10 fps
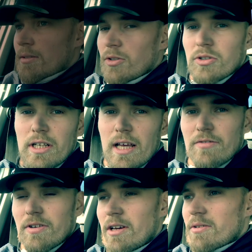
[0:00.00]
So today's
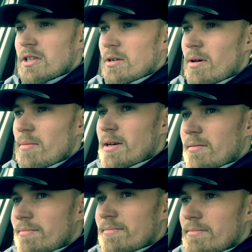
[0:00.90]
video is going to be a bit
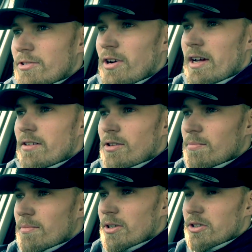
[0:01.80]
strange
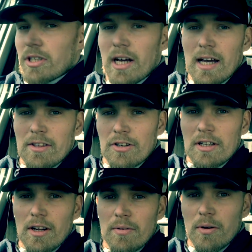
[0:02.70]
because I
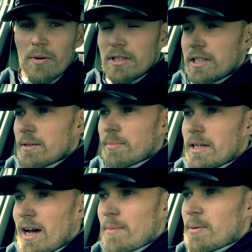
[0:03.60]
actually don't know what's going to
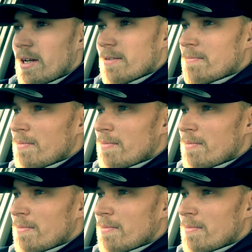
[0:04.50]
be happening.